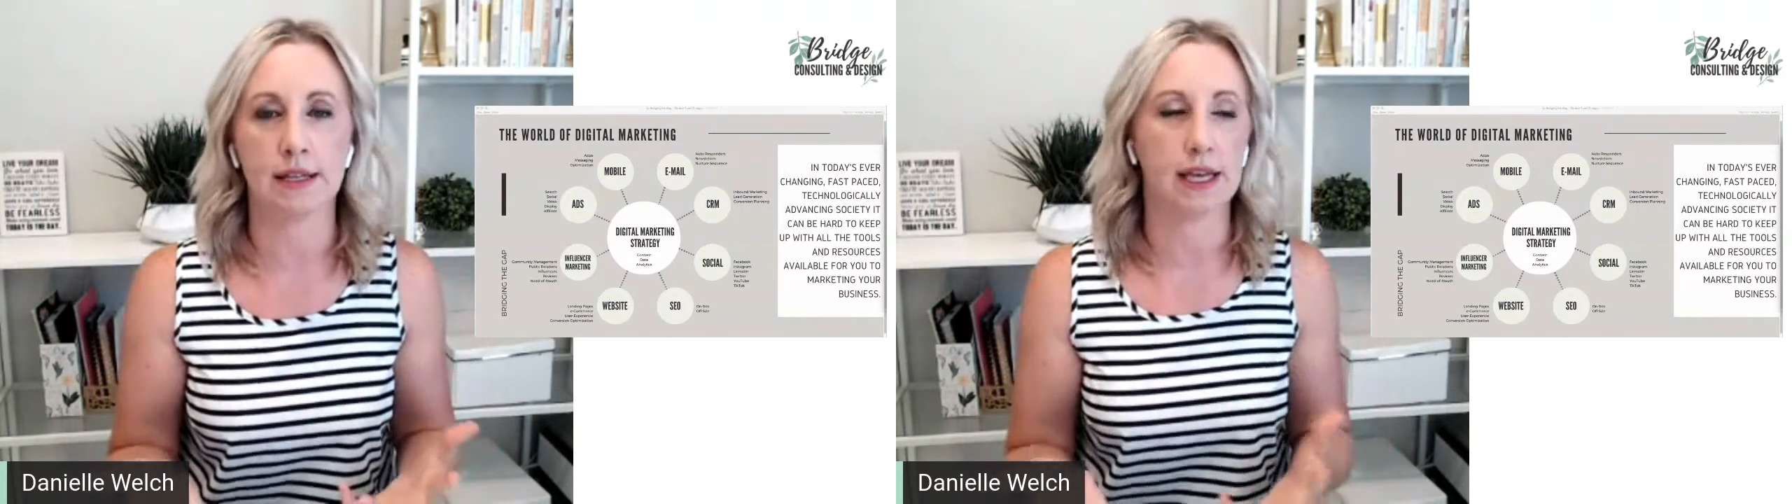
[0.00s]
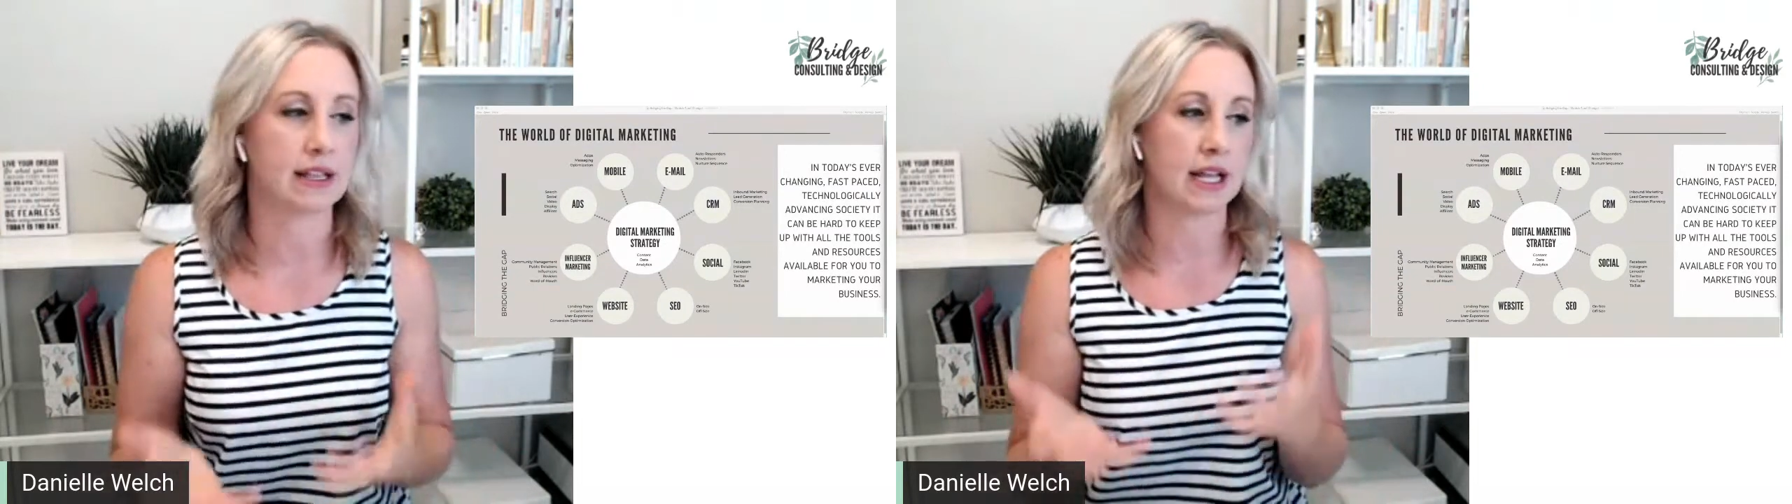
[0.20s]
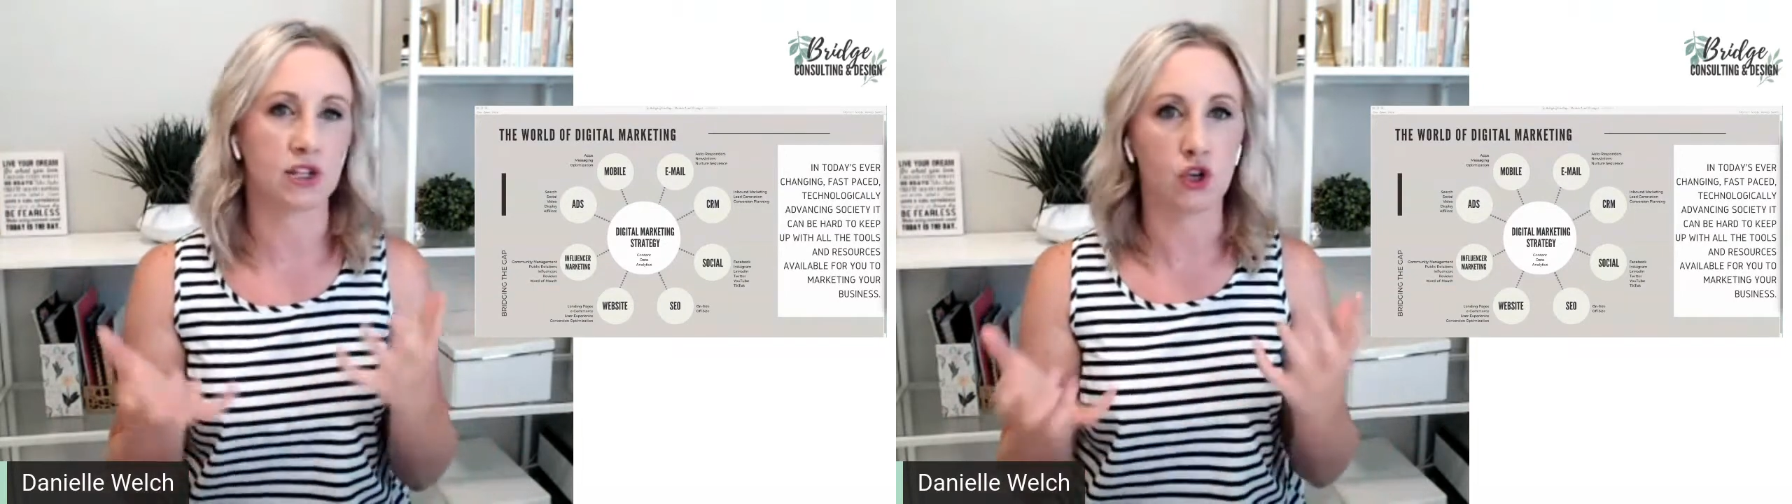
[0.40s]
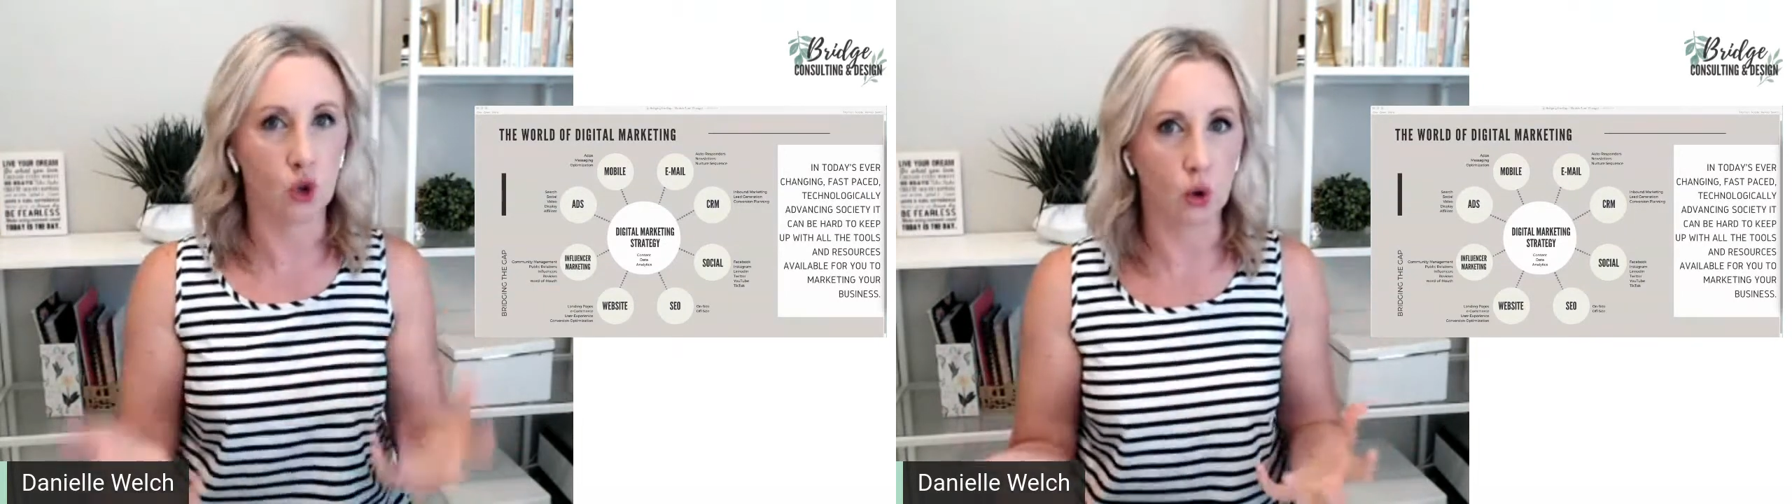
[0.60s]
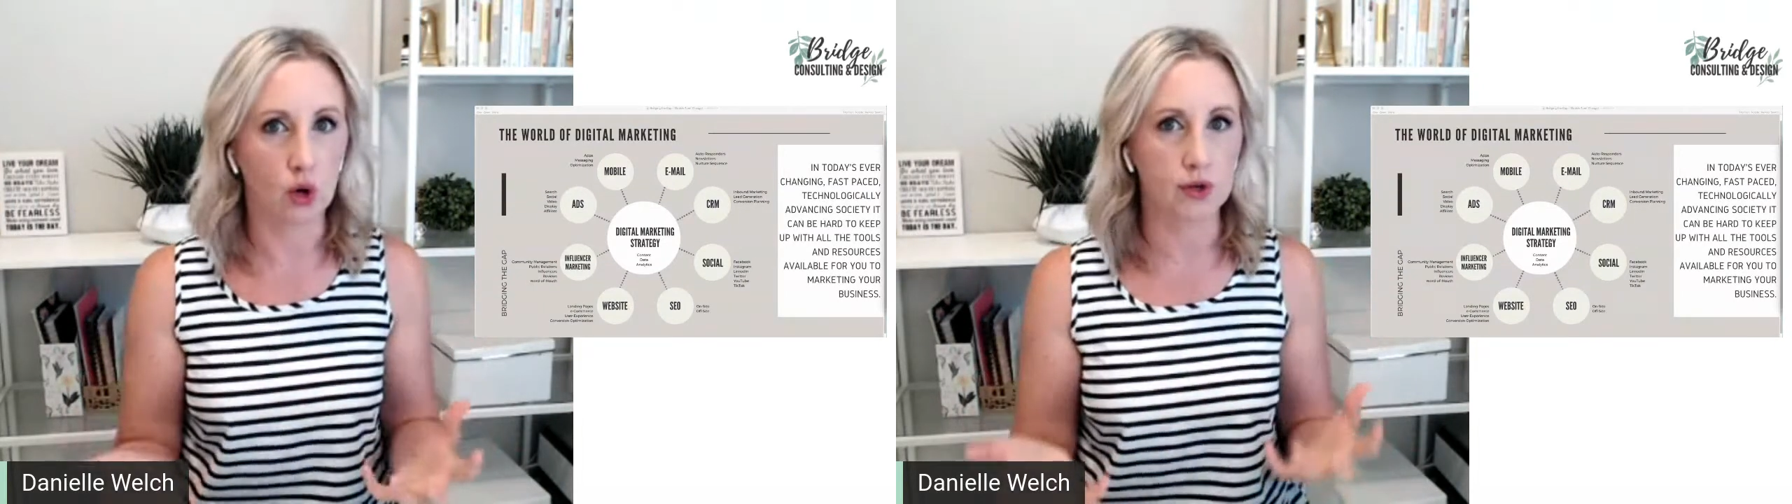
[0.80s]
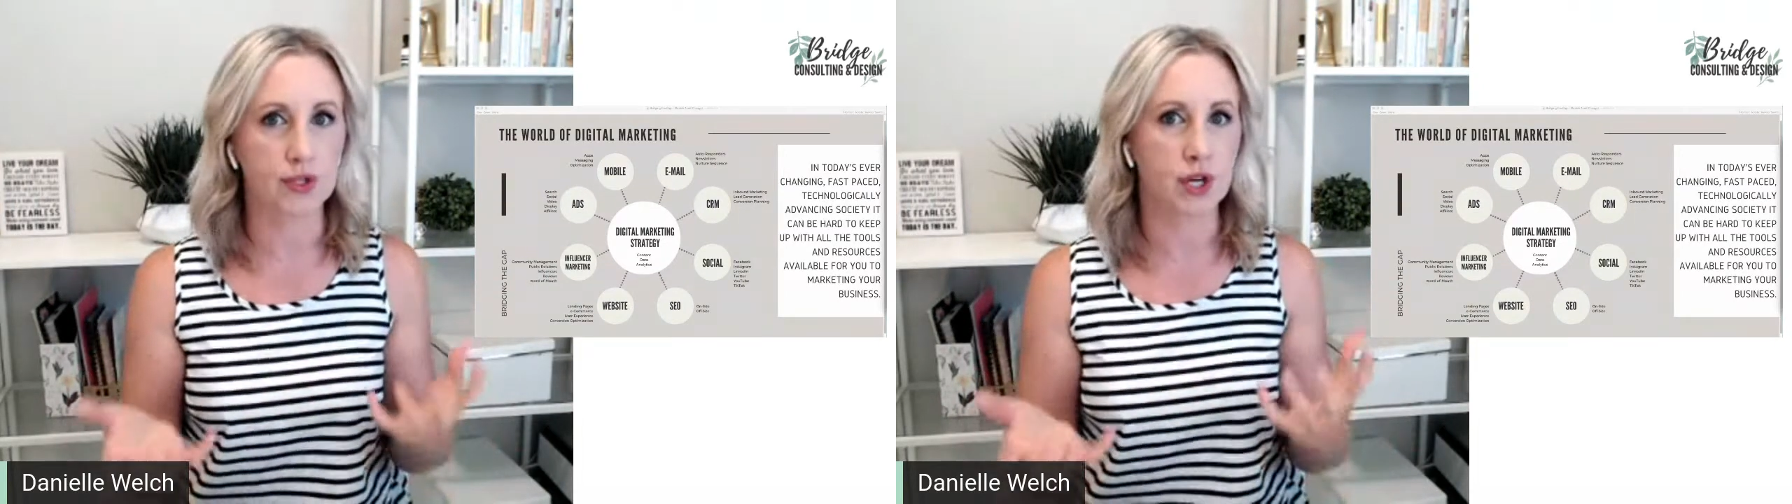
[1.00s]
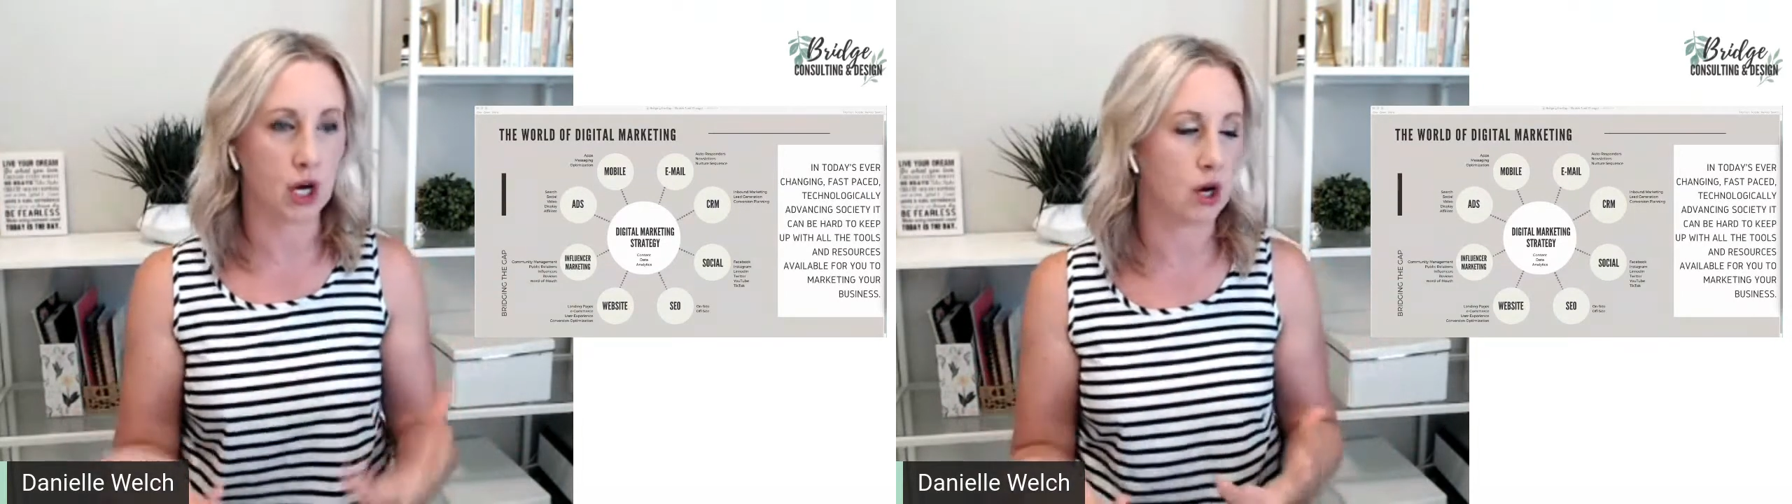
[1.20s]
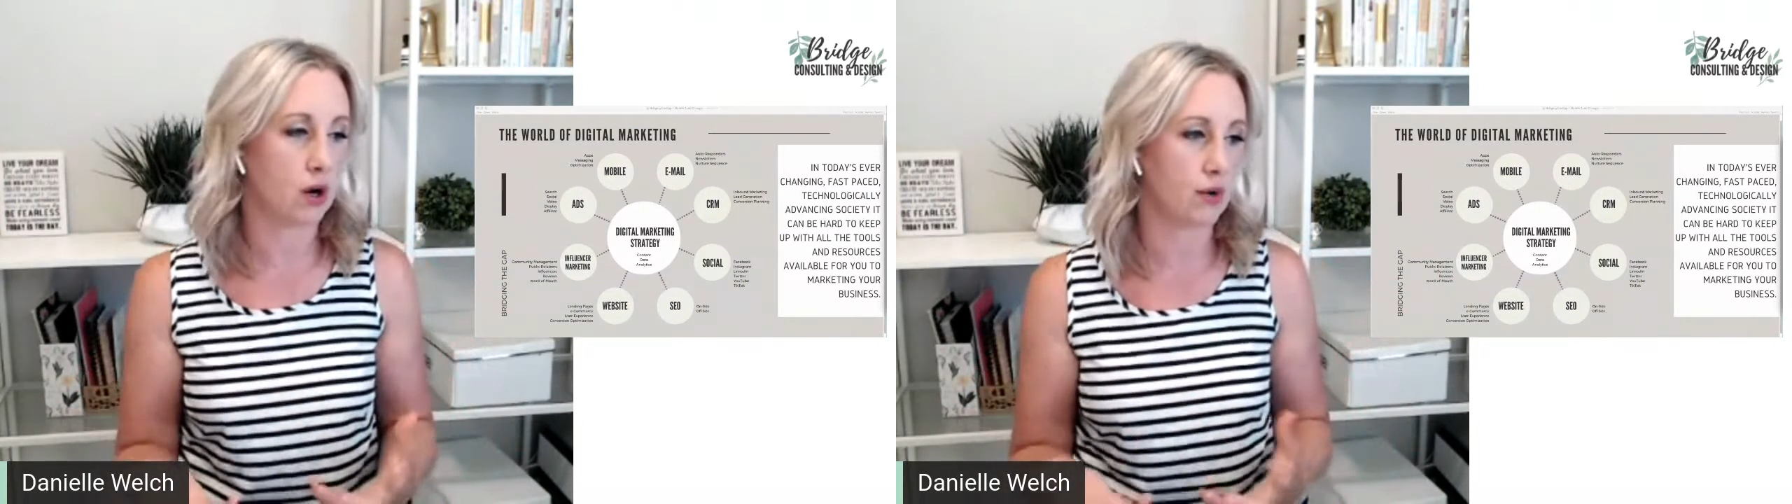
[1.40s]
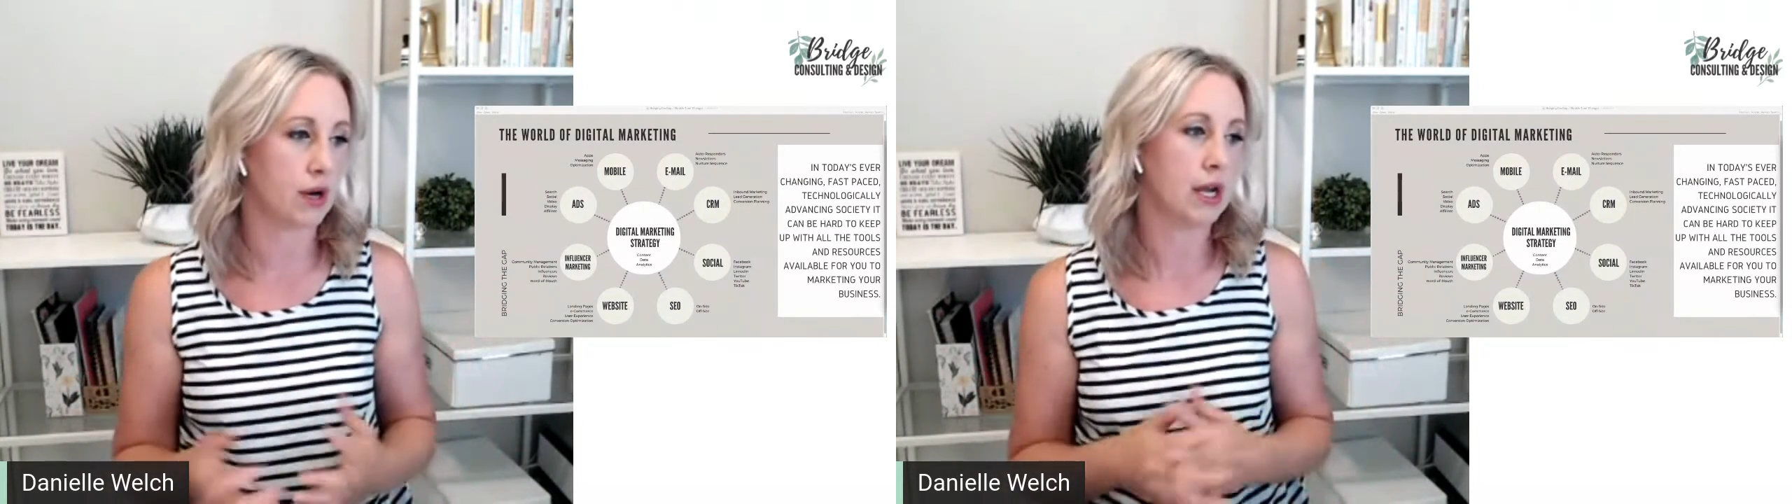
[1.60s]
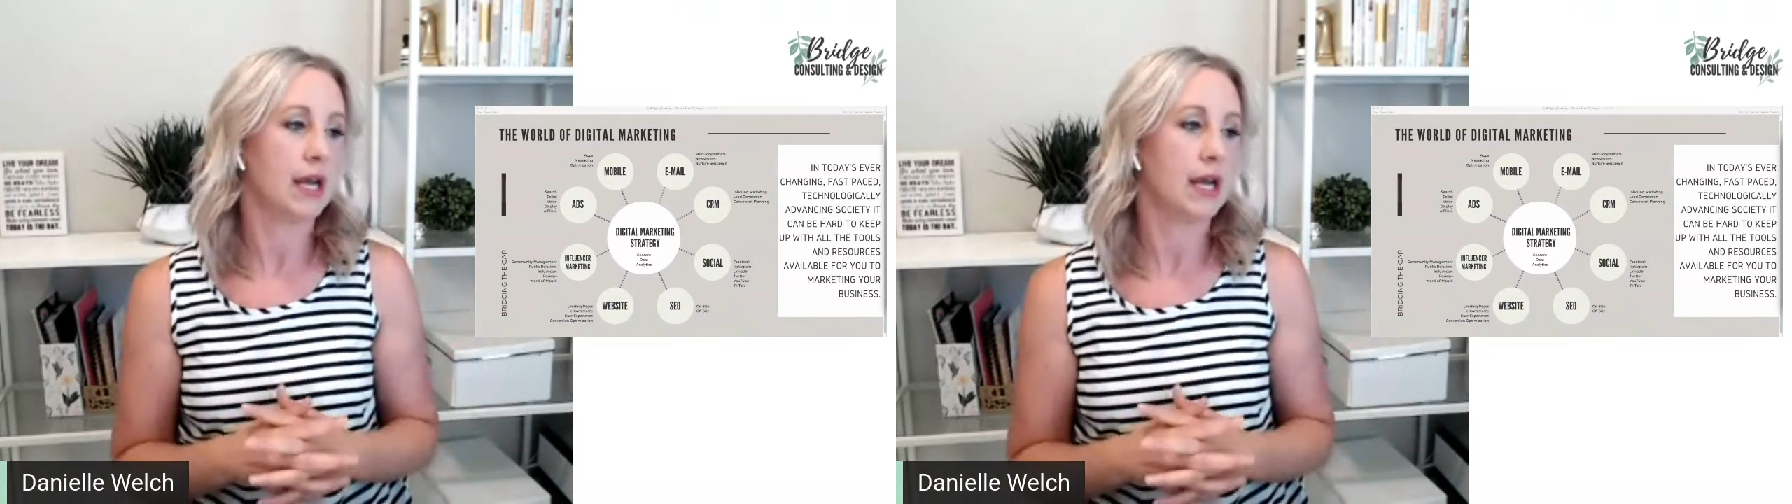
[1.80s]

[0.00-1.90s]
Like that's yours to own.